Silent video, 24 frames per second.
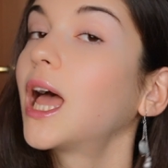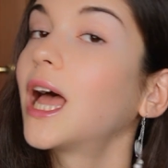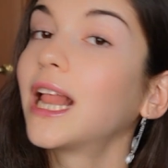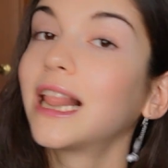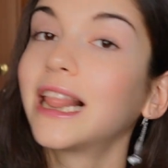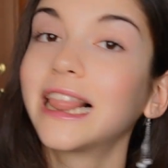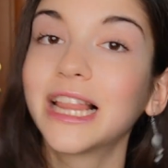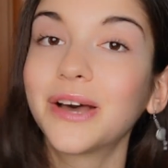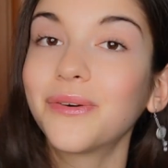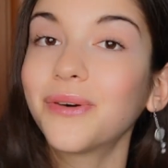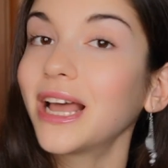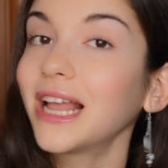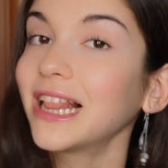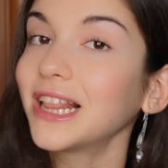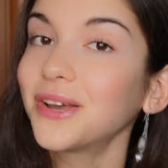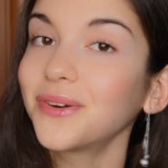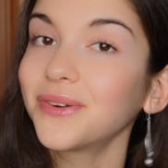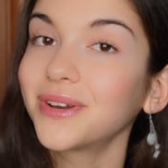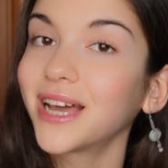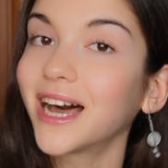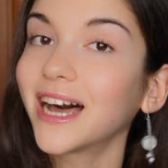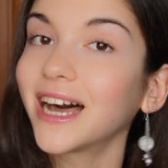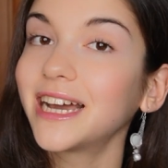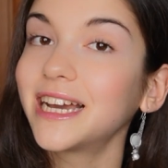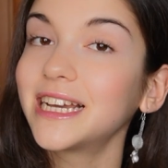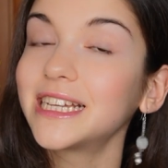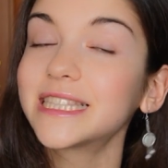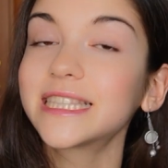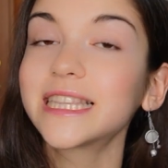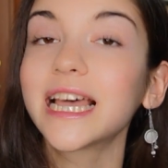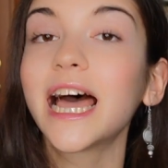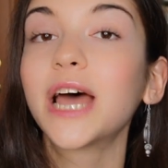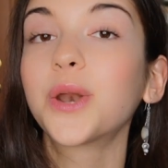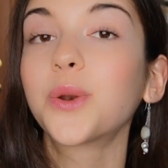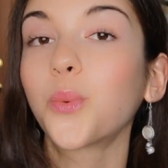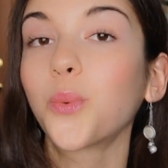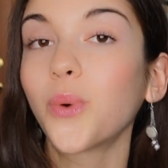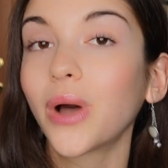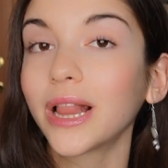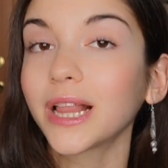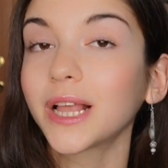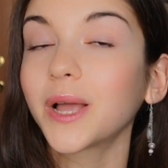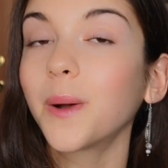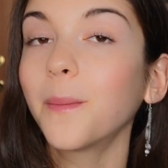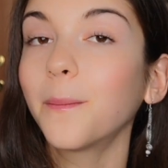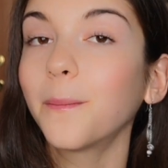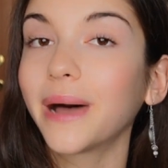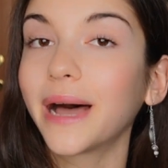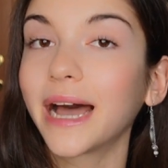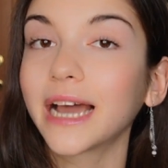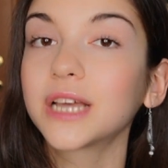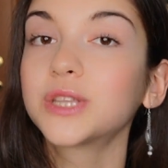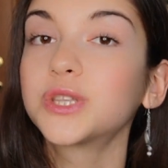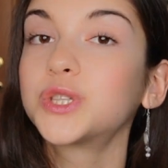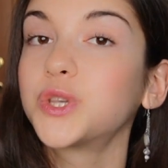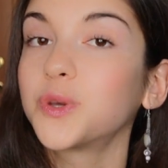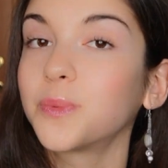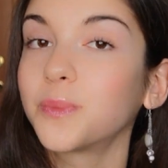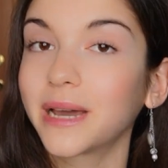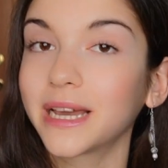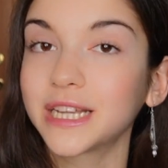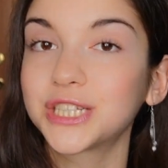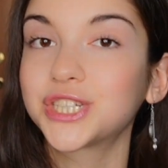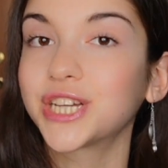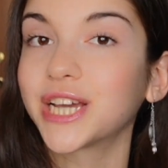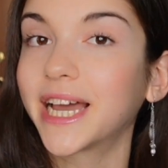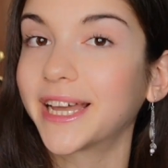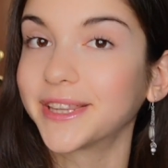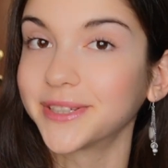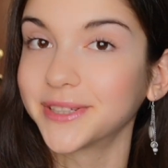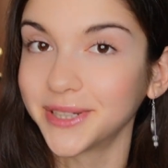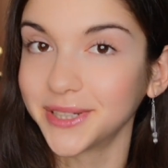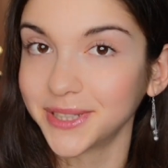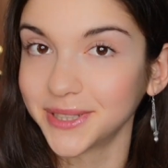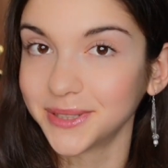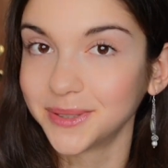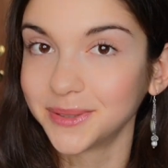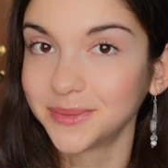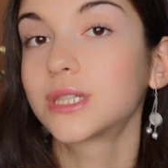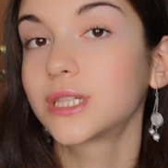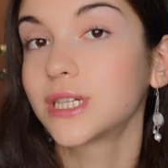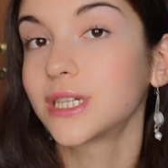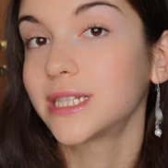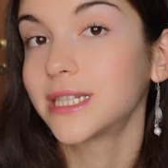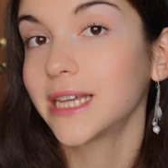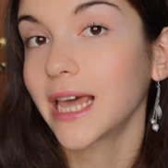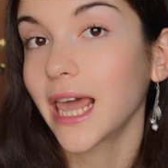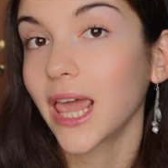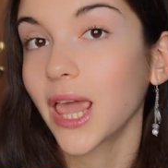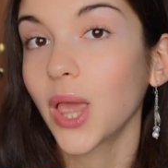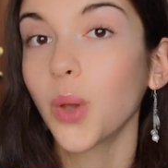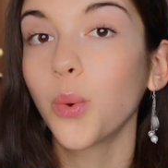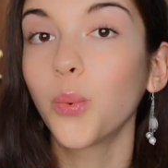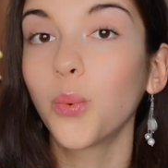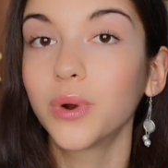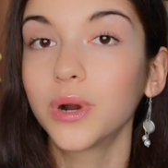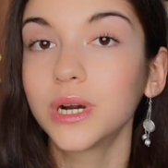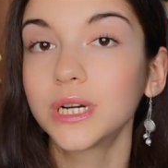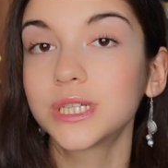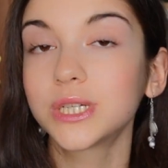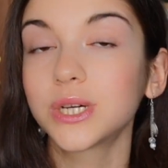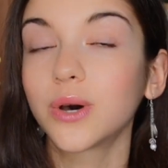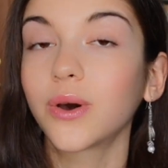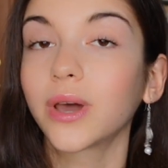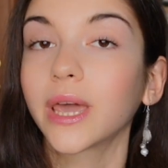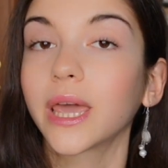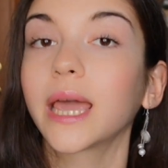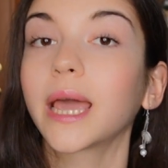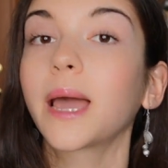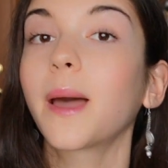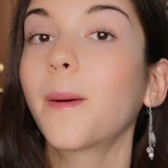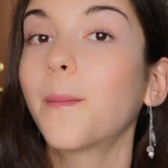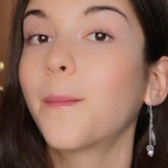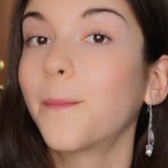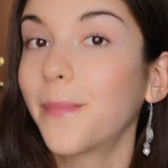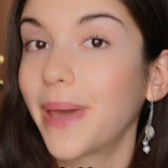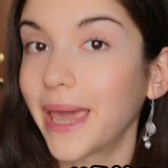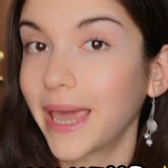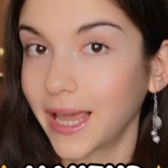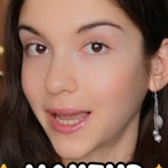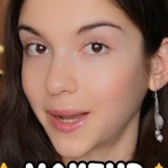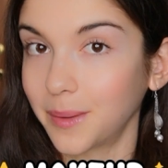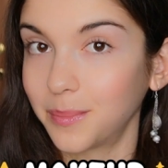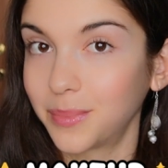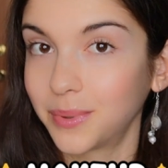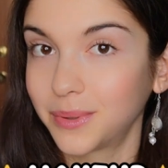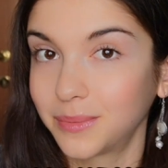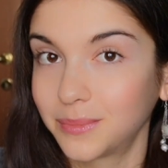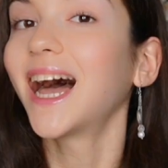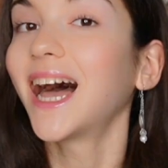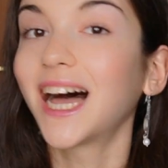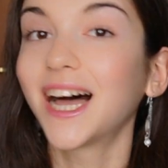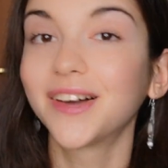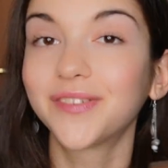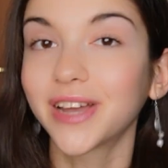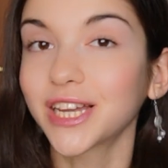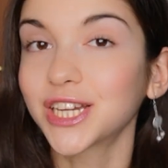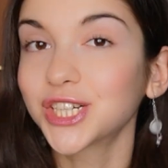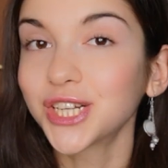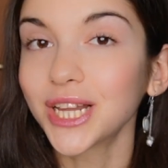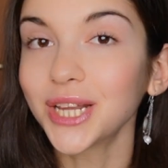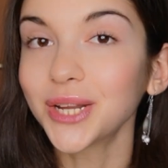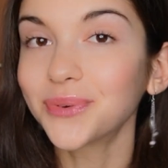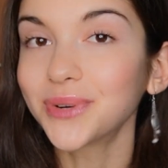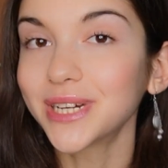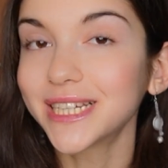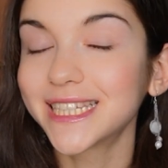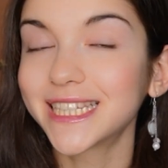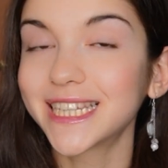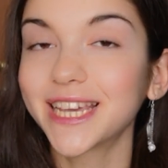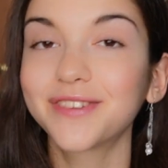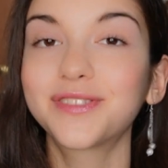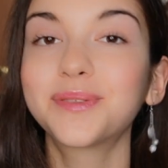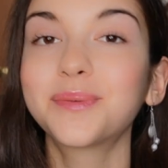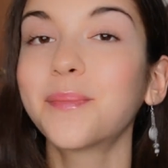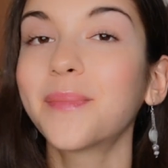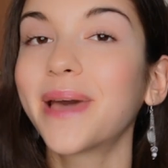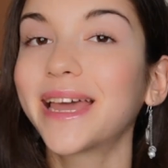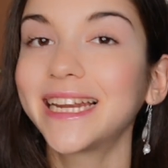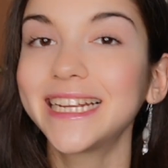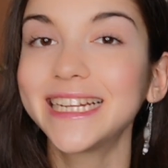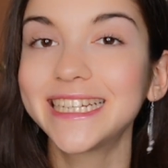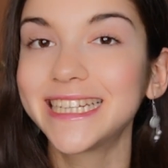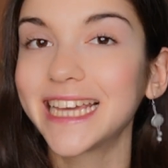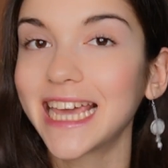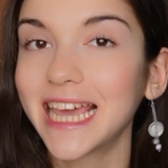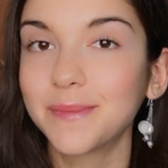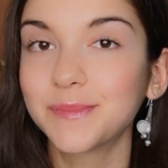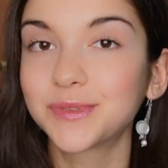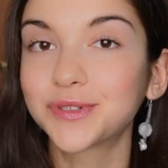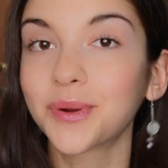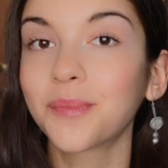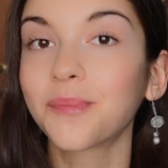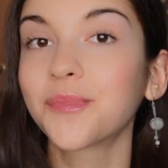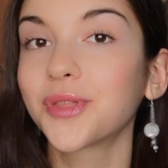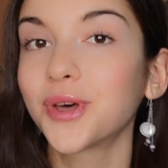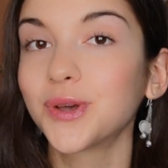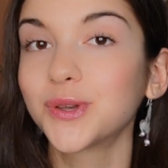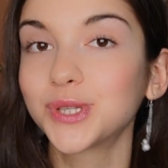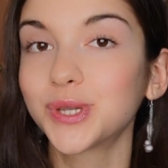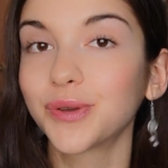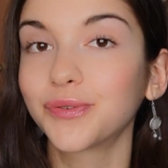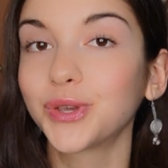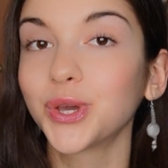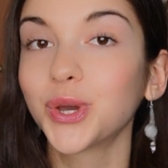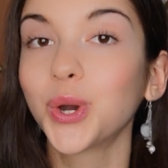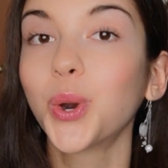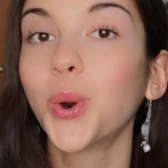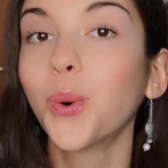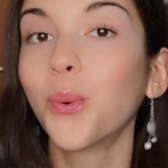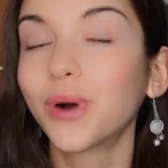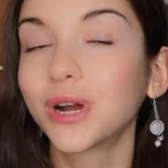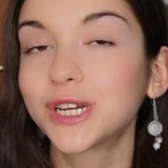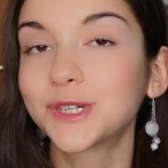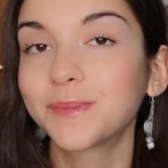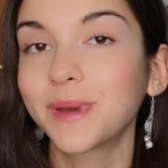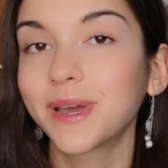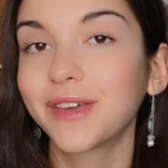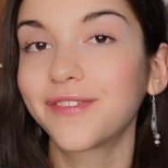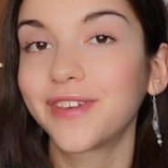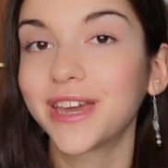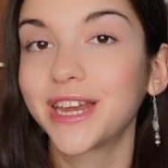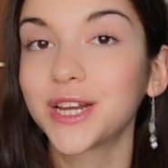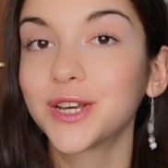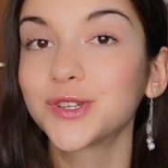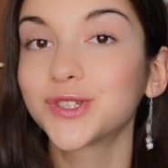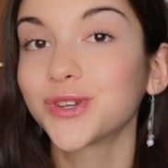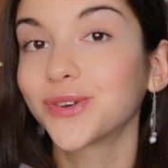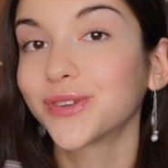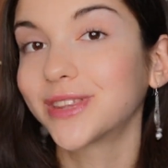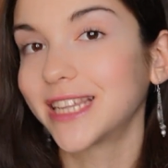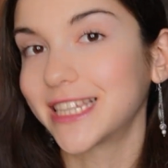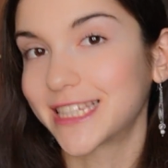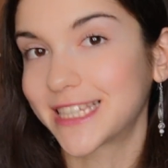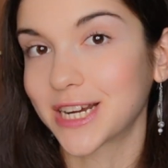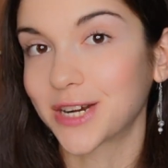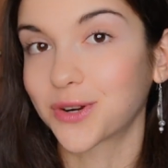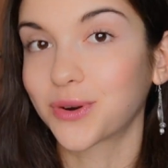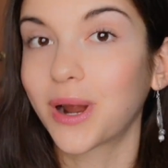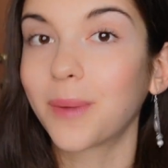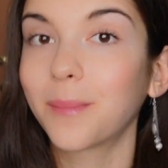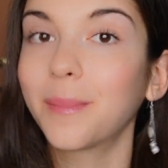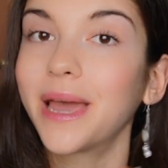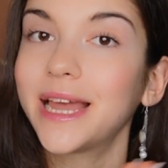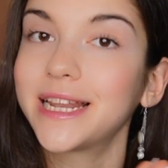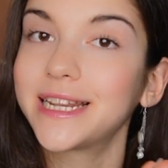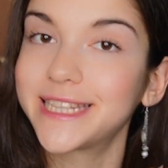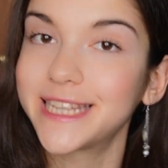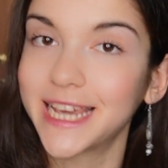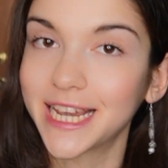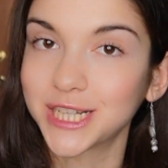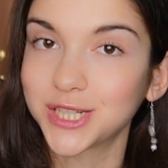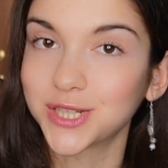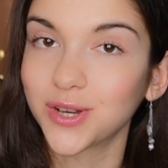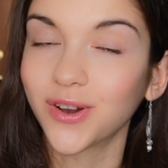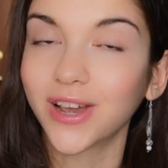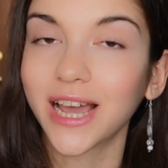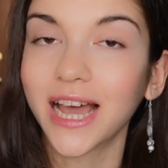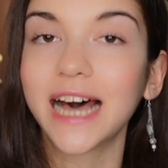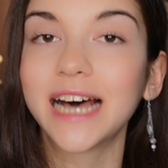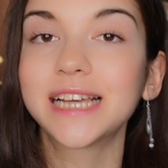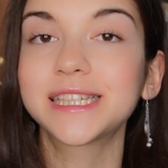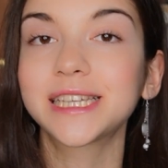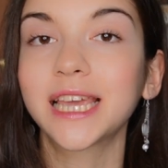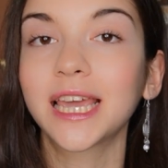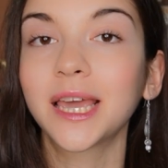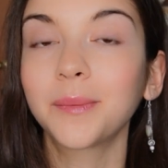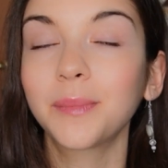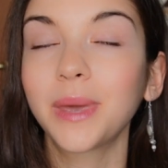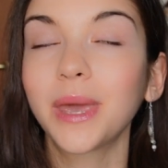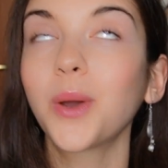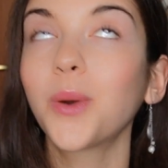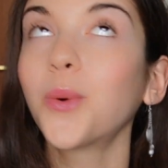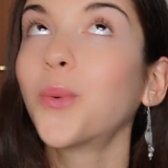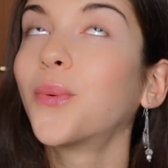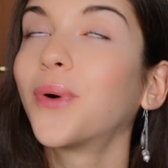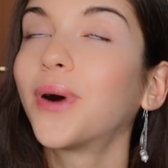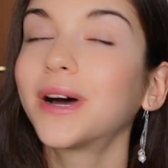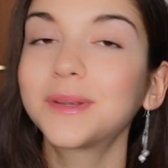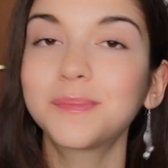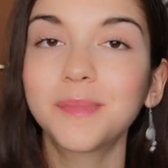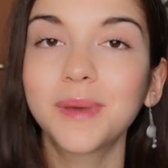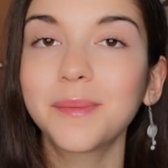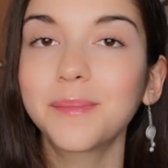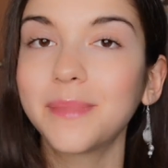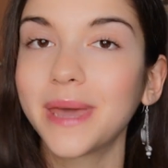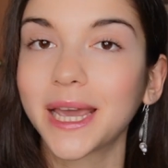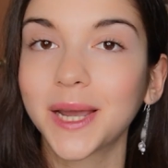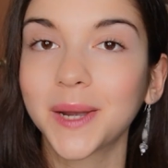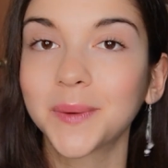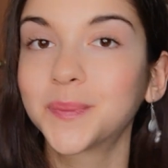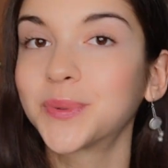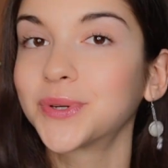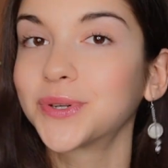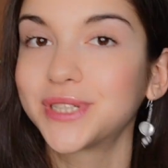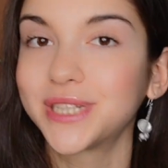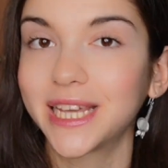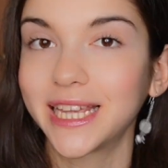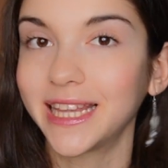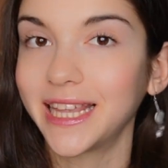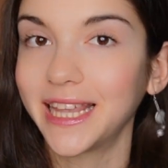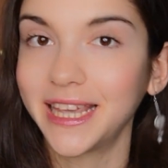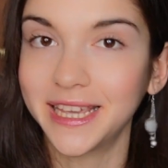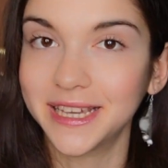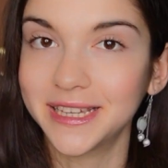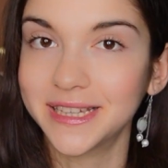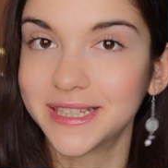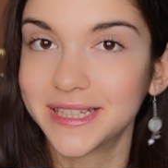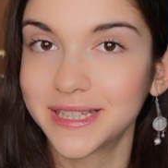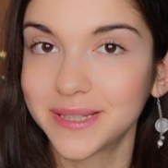Hello guys, and welcome back to my channel. Today we're talking makeup. I've actually received many DMs from those of you who watch my videos on Instagram and TikTok asking me what my makeup routine is.